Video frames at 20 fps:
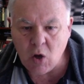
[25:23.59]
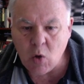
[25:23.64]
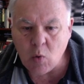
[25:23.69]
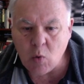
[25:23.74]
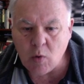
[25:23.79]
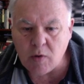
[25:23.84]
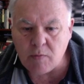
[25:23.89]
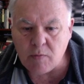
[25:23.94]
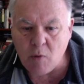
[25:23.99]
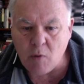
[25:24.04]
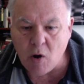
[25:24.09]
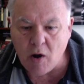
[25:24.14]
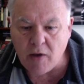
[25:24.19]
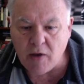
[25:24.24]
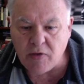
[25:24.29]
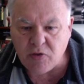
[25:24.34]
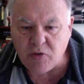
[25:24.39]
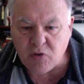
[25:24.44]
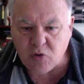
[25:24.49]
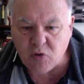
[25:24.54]
with my
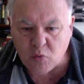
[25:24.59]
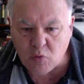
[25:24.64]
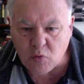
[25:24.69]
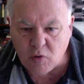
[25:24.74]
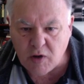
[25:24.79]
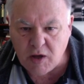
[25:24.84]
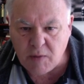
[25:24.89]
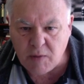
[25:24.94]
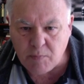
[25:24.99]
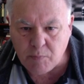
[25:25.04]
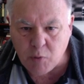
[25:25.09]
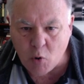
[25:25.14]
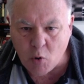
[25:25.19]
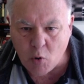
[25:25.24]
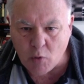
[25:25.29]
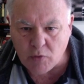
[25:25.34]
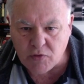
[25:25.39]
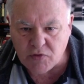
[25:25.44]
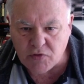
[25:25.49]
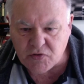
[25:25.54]
3
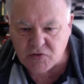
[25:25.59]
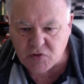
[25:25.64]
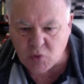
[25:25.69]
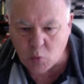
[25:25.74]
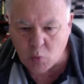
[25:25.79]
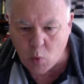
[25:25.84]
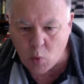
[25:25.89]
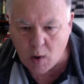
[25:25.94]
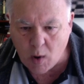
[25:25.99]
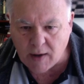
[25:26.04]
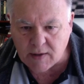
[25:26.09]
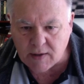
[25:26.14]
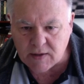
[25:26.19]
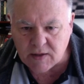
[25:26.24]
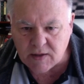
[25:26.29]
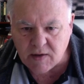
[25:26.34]
pawns to 1